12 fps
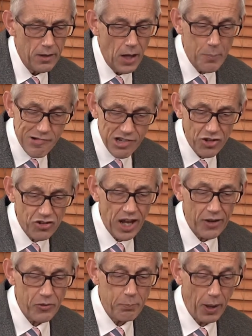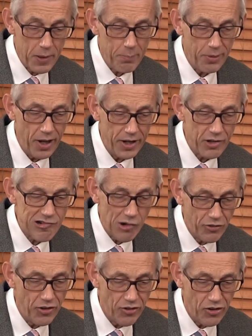A British gas pipeline
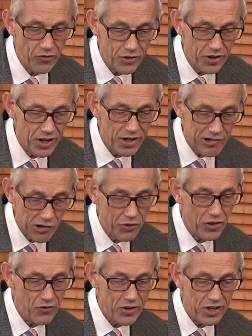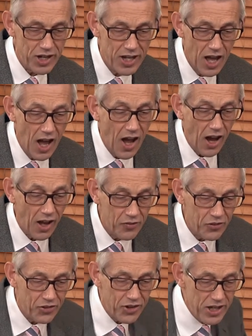crosses the Dee, crosses the Dee
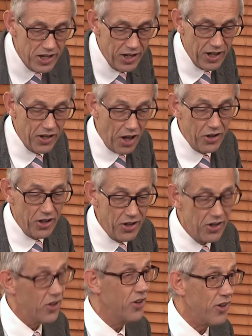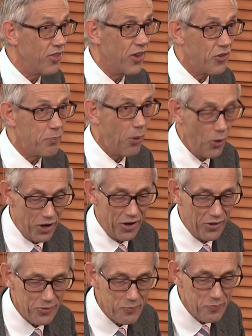unseen and unheard at this
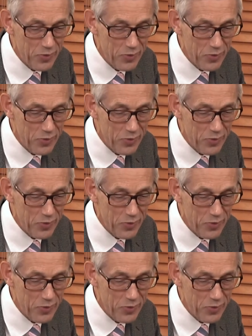point.